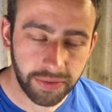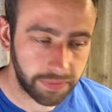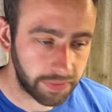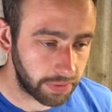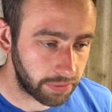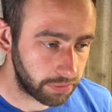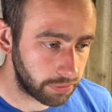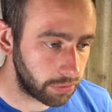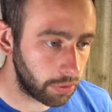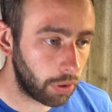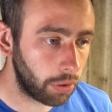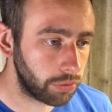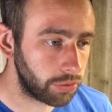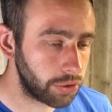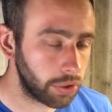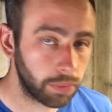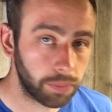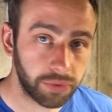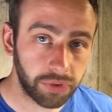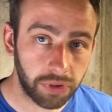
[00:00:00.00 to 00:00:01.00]
I've done odd
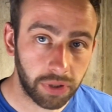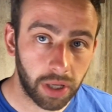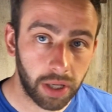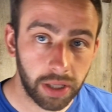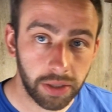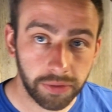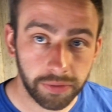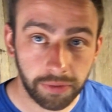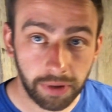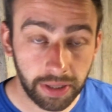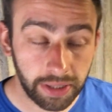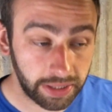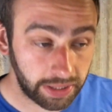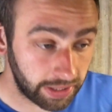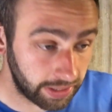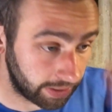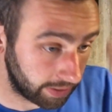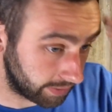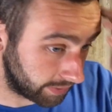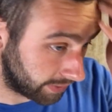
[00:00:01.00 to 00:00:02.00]
jobs on cars throughout the
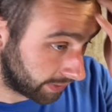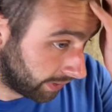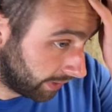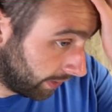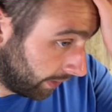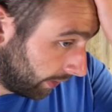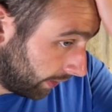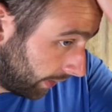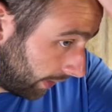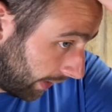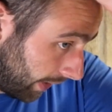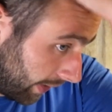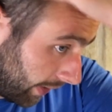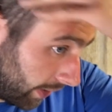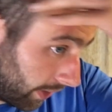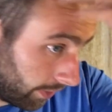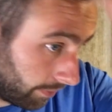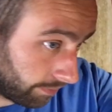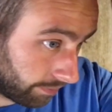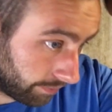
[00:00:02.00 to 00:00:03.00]
years,
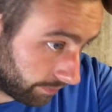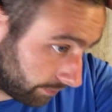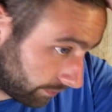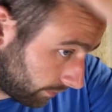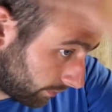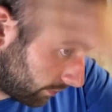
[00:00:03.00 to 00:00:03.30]
and